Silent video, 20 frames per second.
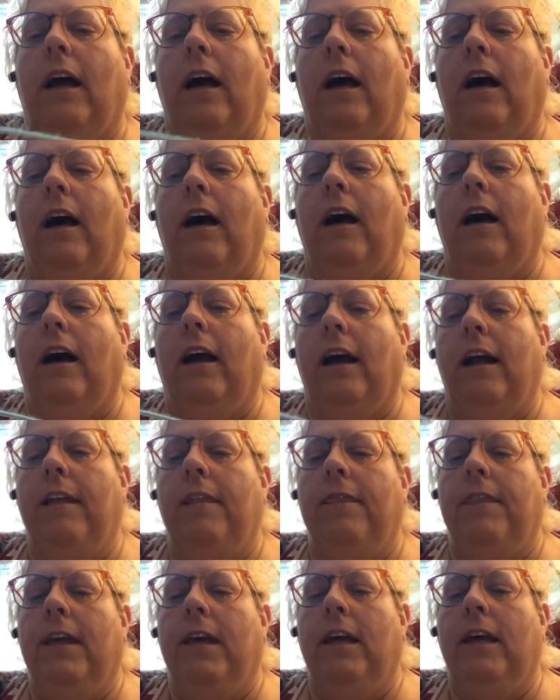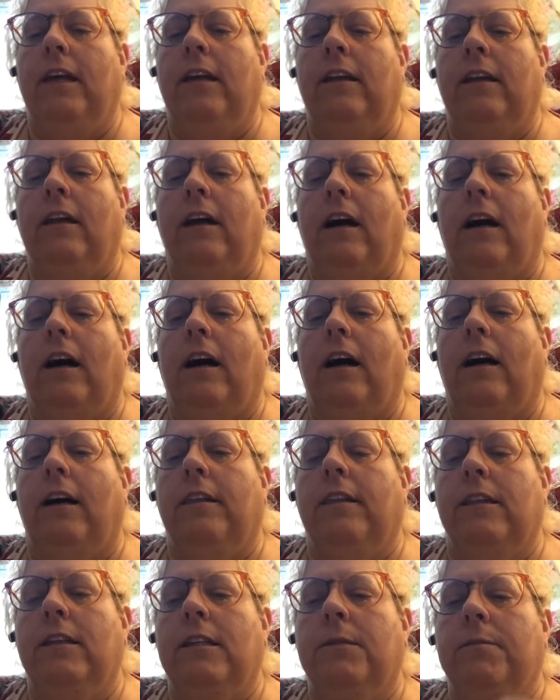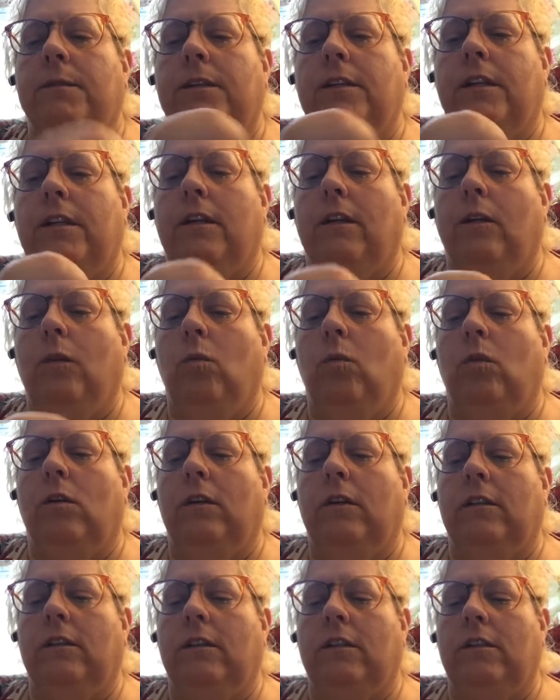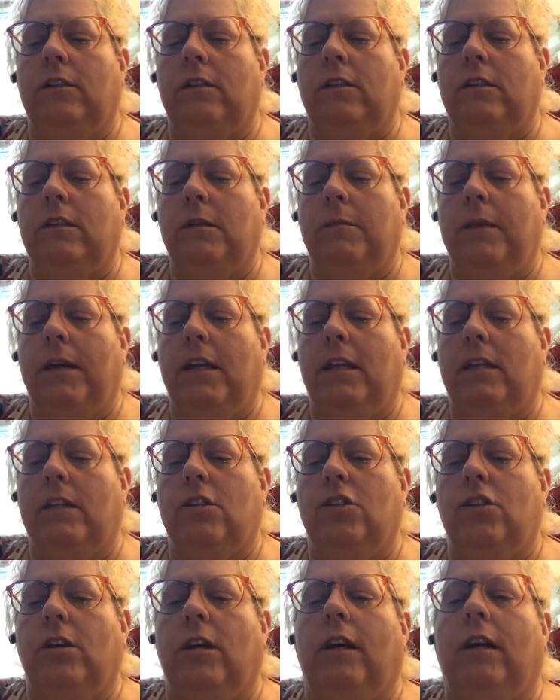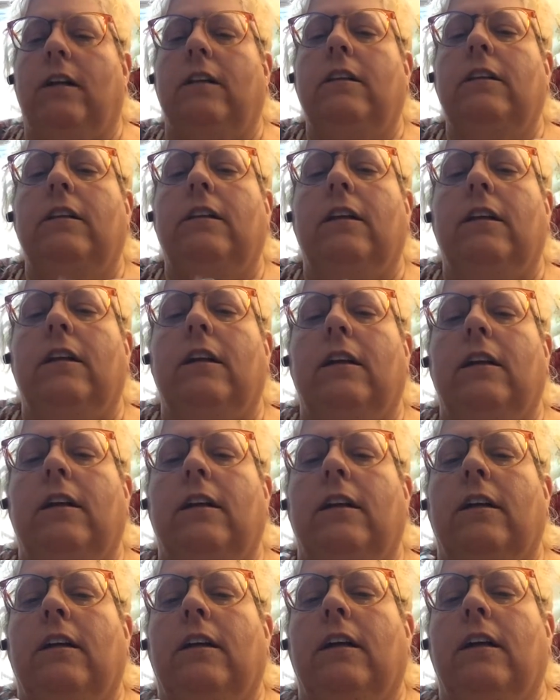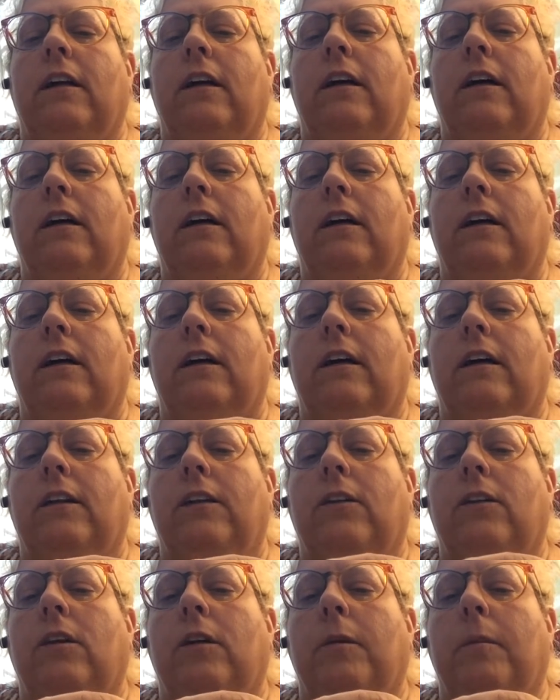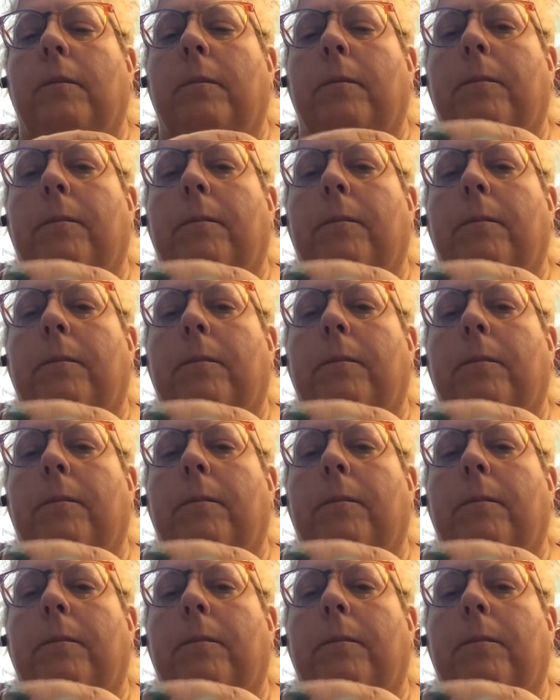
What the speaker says: And then on this particular one, just to make the shell, you're gonna